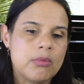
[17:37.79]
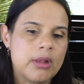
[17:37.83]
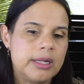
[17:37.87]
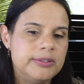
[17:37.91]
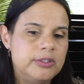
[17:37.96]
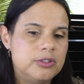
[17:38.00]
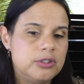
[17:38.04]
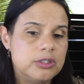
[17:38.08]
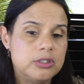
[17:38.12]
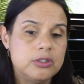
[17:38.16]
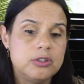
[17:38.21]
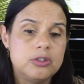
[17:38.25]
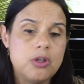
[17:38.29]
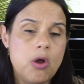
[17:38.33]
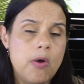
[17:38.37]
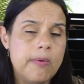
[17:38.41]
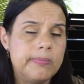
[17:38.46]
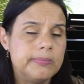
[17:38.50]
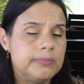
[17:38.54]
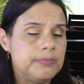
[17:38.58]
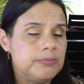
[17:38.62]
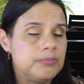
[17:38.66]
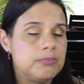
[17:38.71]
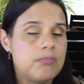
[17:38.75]
And says,
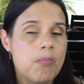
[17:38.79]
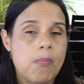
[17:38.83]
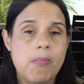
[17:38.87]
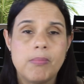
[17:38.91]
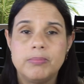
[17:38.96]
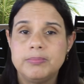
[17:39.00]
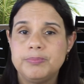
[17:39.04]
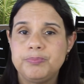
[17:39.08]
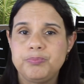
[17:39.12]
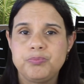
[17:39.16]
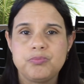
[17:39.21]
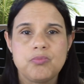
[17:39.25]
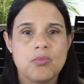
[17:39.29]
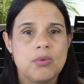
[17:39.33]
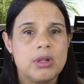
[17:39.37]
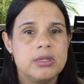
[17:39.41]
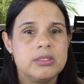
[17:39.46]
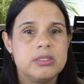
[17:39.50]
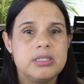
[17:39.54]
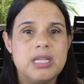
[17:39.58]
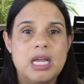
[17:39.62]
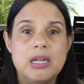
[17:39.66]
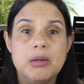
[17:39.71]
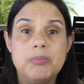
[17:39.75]
don't.
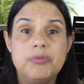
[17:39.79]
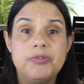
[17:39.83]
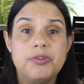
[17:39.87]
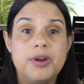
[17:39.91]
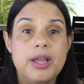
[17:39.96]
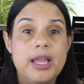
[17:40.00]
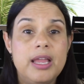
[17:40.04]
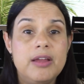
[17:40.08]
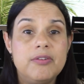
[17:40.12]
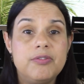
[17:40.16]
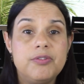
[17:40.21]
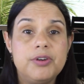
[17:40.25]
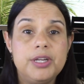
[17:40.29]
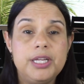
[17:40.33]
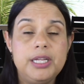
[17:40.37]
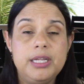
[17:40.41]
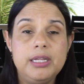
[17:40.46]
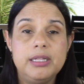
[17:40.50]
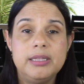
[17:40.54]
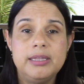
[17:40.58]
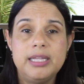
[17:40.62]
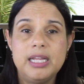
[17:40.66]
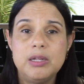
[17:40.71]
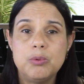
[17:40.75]
Sign up for
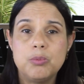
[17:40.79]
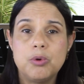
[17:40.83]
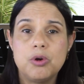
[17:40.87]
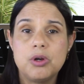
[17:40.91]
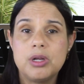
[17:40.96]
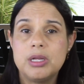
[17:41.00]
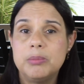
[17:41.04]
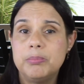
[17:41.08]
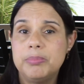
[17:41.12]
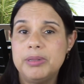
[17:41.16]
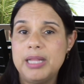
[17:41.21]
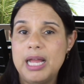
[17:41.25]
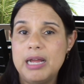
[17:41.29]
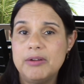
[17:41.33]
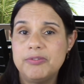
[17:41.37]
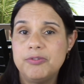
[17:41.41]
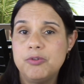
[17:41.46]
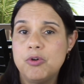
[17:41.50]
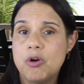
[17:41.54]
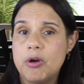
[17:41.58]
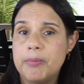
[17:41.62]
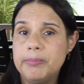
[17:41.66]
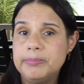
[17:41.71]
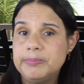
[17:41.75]
every network and
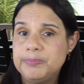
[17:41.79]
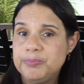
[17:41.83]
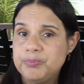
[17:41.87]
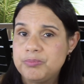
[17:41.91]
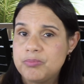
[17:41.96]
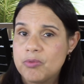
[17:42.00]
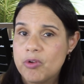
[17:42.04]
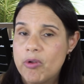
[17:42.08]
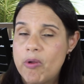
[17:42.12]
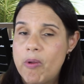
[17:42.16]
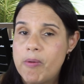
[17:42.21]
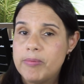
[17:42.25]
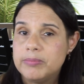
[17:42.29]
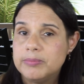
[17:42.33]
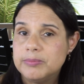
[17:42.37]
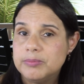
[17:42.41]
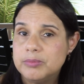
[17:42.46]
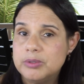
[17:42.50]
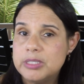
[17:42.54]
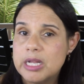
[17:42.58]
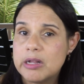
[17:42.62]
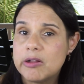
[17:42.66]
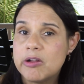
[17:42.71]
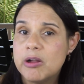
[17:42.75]
platform
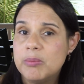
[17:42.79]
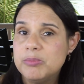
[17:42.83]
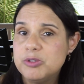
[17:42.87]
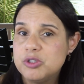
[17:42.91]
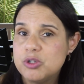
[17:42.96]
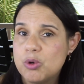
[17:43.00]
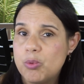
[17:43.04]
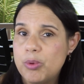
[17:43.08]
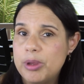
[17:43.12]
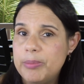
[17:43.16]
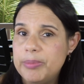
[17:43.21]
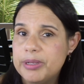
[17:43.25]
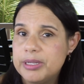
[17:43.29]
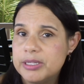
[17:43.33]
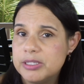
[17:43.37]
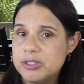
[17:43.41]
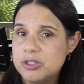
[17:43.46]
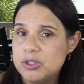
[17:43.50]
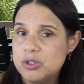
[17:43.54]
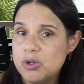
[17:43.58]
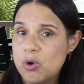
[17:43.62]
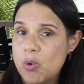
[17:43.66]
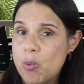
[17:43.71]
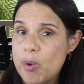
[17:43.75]
that comes your way
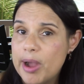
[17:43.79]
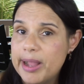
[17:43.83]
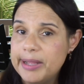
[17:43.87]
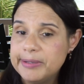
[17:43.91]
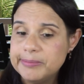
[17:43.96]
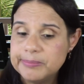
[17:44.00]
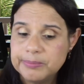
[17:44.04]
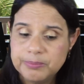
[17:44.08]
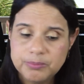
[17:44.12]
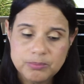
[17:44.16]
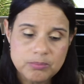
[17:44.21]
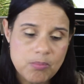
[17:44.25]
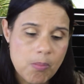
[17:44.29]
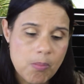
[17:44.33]
because you know what?